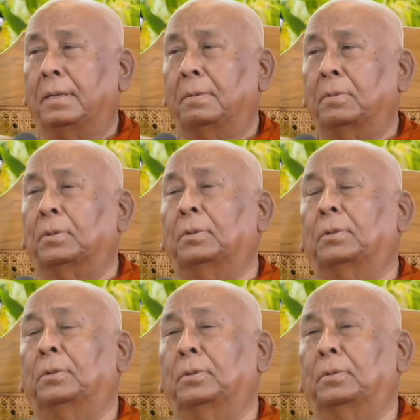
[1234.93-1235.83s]

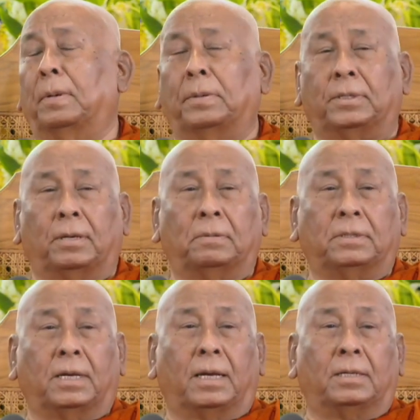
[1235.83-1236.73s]
Ooh, our
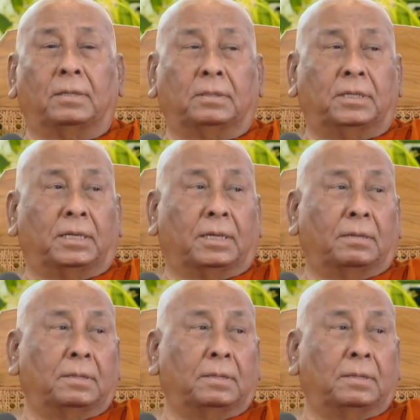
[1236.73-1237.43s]
Tausa, Dogeticon.